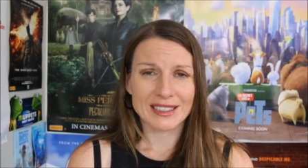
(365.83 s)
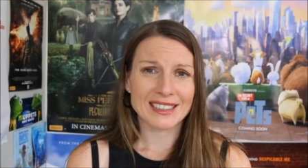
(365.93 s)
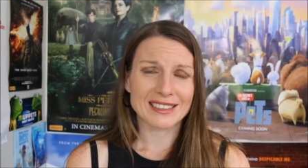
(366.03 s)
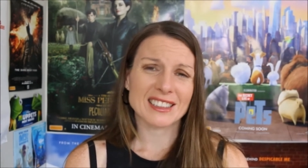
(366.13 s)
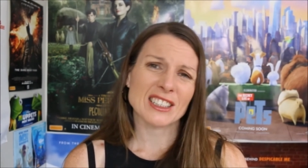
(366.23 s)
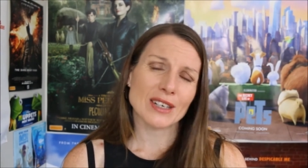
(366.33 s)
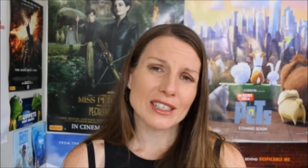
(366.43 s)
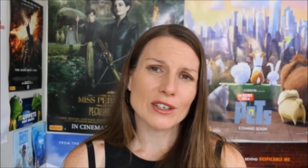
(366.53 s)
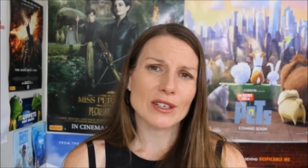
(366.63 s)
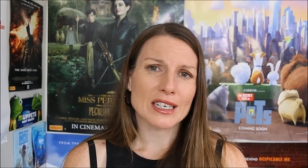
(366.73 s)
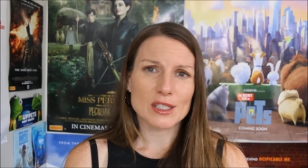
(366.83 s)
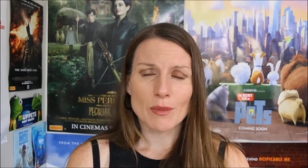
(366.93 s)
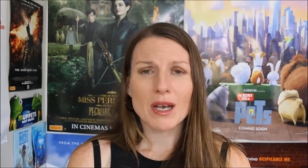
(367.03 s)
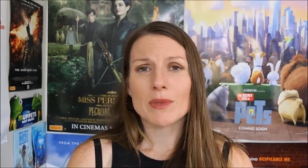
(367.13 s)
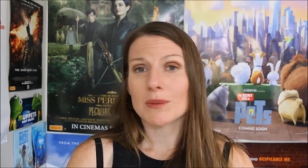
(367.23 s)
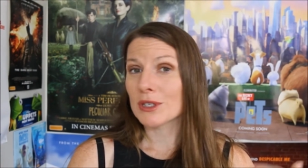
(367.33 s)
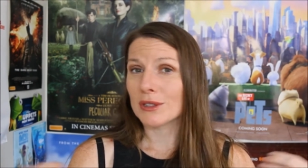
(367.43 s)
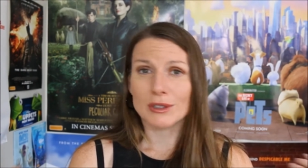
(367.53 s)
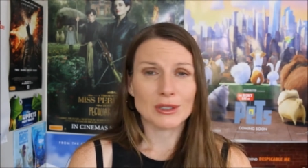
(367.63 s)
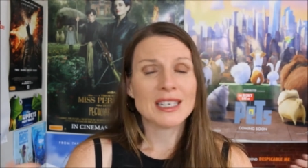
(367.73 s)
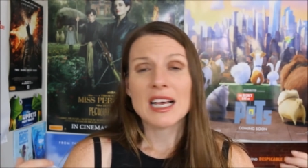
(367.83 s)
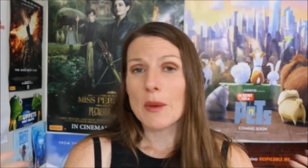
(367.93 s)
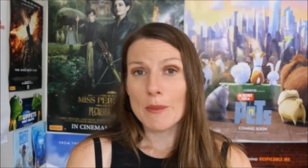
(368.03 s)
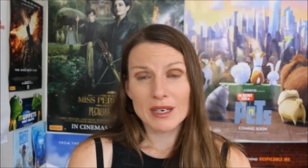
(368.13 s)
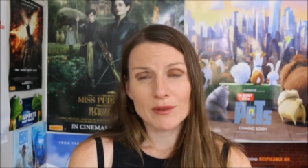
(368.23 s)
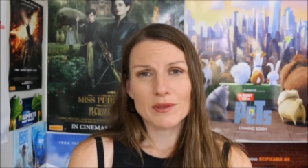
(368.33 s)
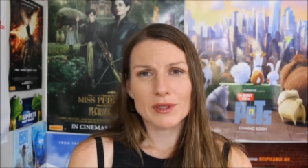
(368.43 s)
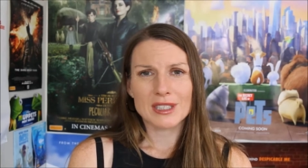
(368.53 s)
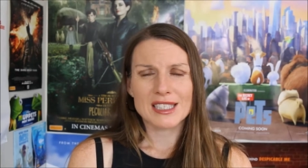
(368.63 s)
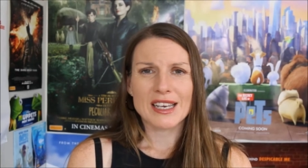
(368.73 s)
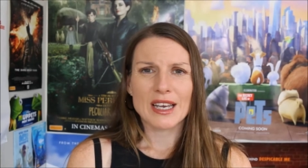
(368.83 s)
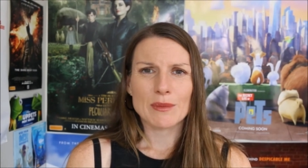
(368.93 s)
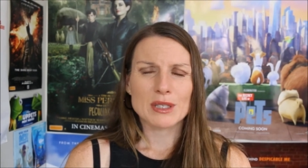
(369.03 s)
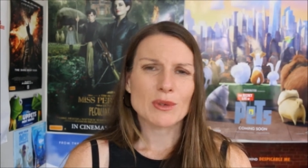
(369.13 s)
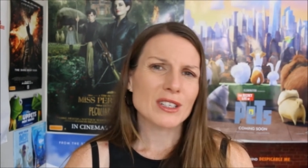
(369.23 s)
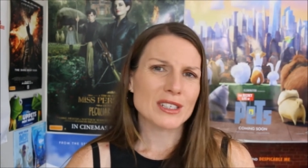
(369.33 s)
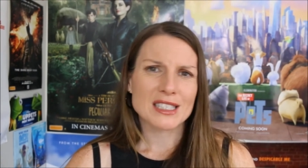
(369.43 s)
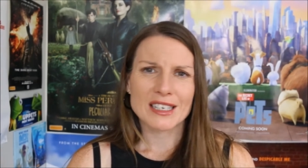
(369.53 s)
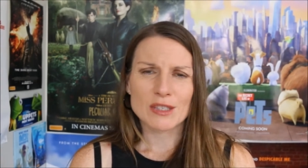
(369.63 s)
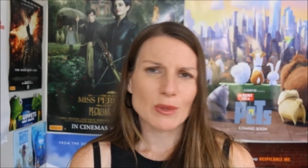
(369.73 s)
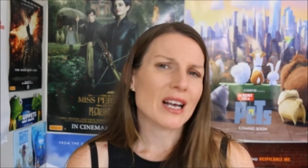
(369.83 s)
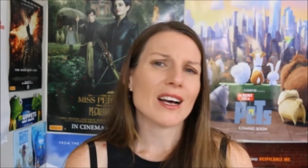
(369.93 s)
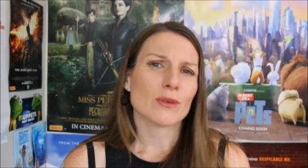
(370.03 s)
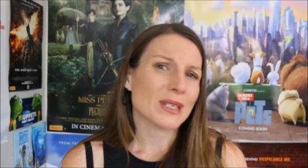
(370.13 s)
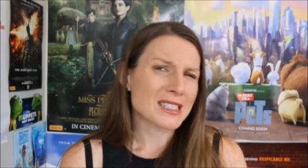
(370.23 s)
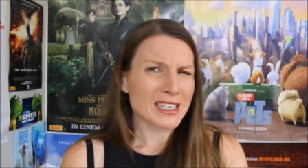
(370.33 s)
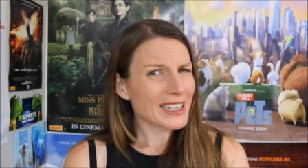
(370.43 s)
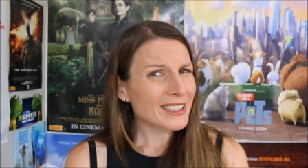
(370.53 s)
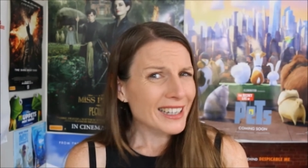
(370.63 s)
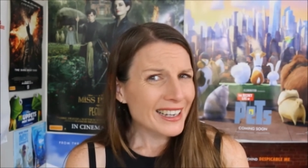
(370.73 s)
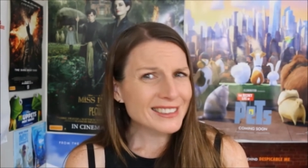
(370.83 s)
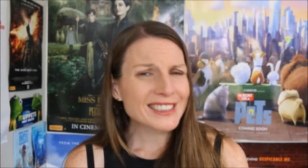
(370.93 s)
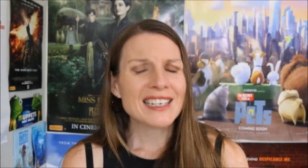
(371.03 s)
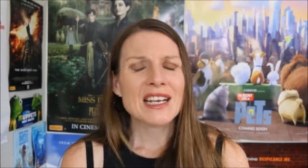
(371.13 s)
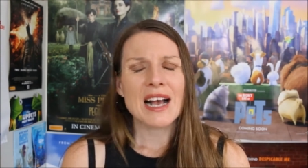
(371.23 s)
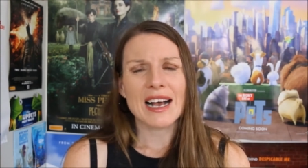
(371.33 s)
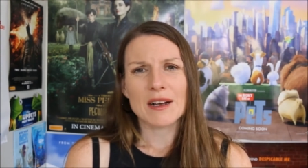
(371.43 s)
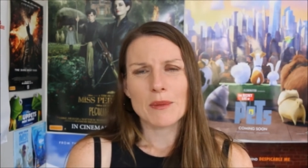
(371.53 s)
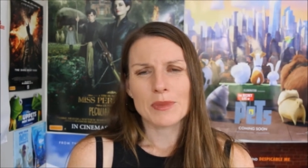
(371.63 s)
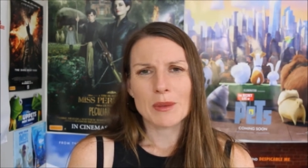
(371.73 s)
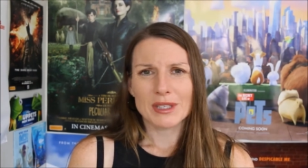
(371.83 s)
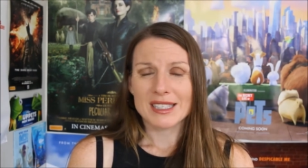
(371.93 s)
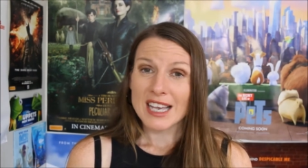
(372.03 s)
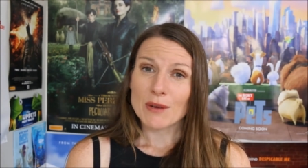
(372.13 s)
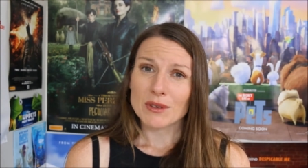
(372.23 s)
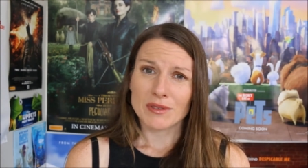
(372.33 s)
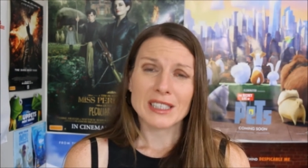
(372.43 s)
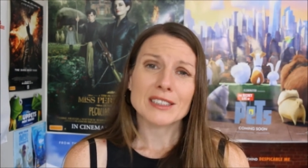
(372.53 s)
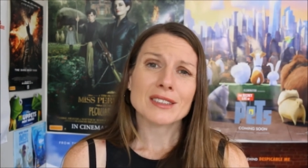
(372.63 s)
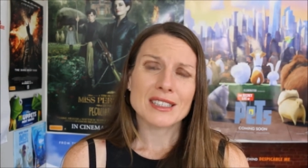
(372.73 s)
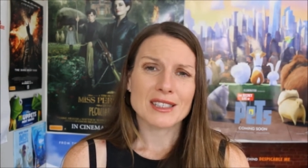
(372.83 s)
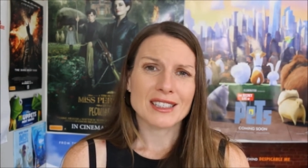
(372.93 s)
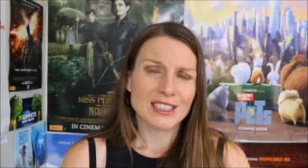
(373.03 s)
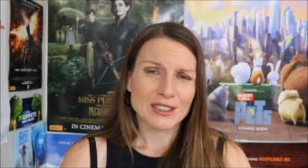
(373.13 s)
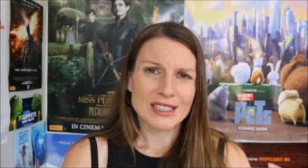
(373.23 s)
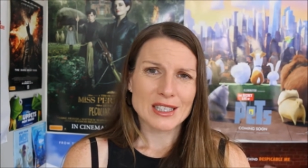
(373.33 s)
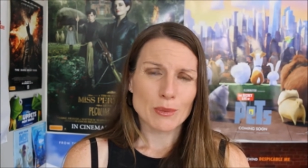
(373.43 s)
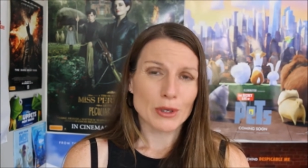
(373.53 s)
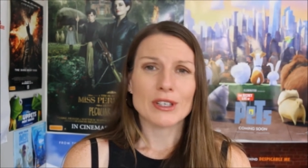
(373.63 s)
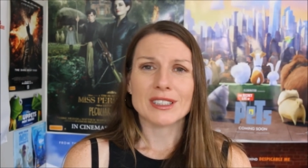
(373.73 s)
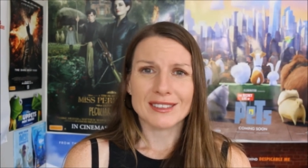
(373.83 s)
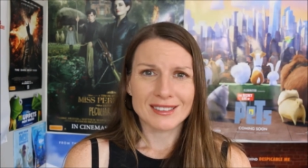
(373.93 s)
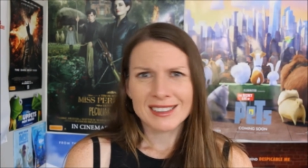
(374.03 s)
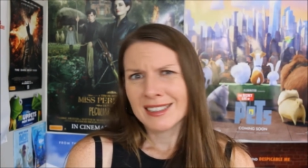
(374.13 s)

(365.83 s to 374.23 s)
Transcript: And, you know, I know as a mum, and I'm sure many of you feel the same, it's one of those things that we can't always say out loud, but it's how we feel, you know, the burden.